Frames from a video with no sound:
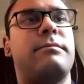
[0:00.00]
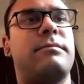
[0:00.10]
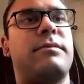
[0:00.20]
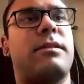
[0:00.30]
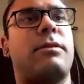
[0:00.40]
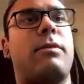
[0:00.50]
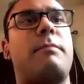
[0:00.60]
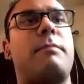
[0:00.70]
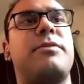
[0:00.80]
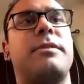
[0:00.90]
the
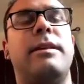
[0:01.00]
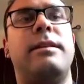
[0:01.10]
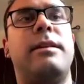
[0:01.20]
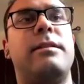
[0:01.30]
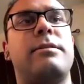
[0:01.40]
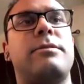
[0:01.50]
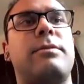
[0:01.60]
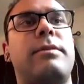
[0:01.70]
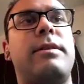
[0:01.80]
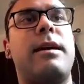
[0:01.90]
corruption in the industry.